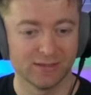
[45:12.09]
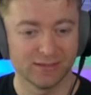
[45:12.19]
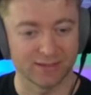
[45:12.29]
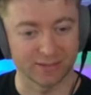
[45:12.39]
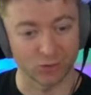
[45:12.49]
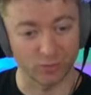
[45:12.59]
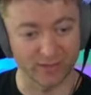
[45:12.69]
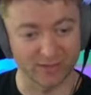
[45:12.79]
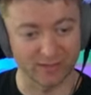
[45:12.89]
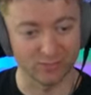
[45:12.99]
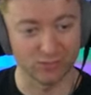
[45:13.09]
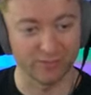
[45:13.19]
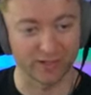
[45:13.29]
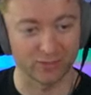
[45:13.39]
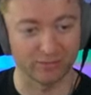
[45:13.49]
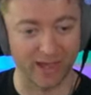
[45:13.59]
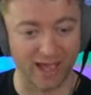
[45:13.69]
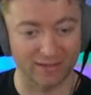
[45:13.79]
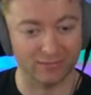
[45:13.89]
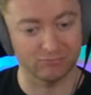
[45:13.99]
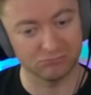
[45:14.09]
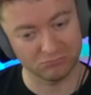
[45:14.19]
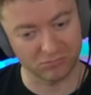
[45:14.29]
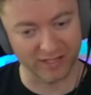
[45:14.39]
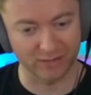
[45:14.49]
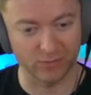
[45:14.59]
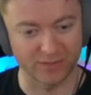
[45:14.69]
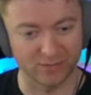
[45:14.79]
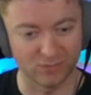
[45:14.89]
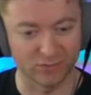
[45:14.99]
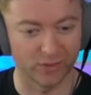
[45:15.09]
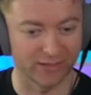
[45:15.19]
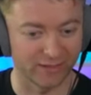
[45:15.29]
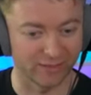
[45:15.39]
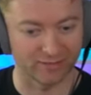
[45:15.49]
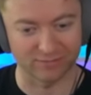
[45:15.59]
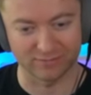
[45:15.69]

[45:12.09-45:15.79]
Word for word: It's like you wasted a move by going back. I can waste a move going here